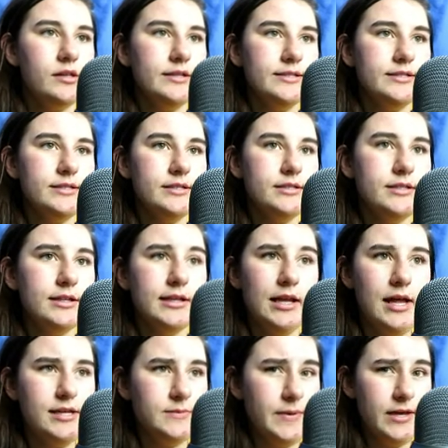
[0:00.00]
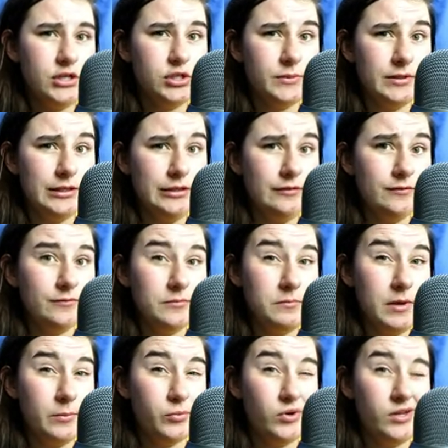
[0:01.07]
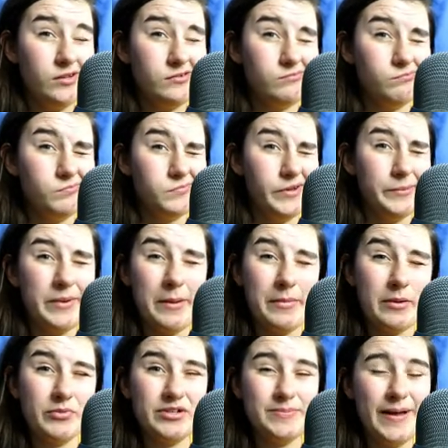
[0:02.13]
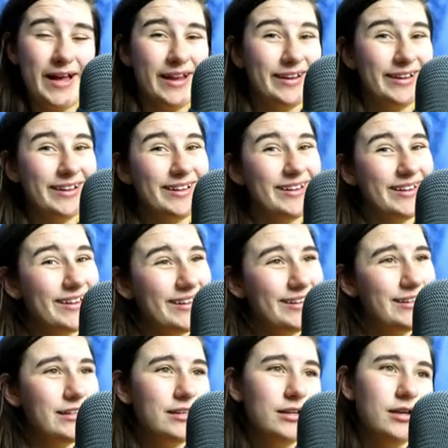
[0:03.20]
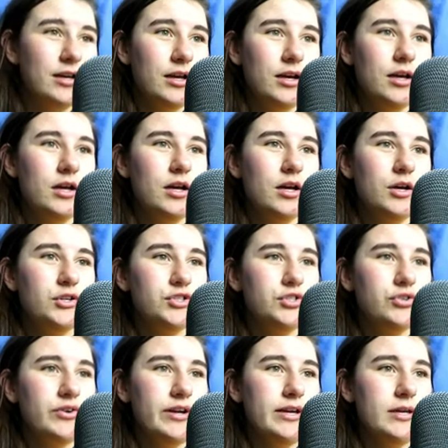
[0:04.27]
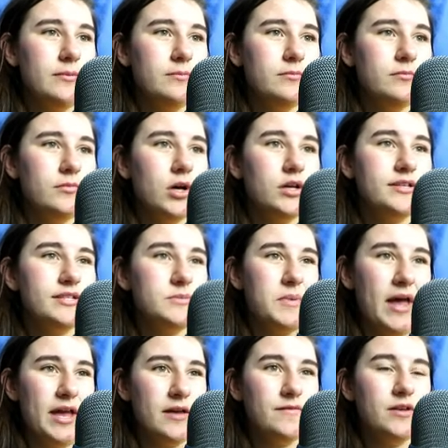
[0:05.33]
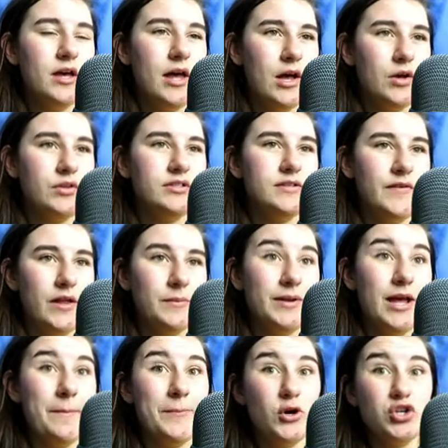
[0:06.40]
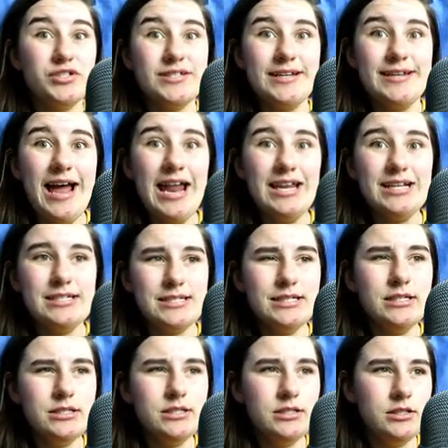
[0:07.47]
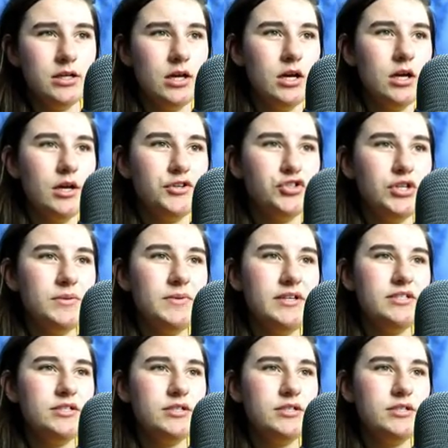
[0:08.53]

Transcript: And this is the last page, I believe, from memory. But my memory's bad. Extreme, this is behavior, health, development, and personality. Extremely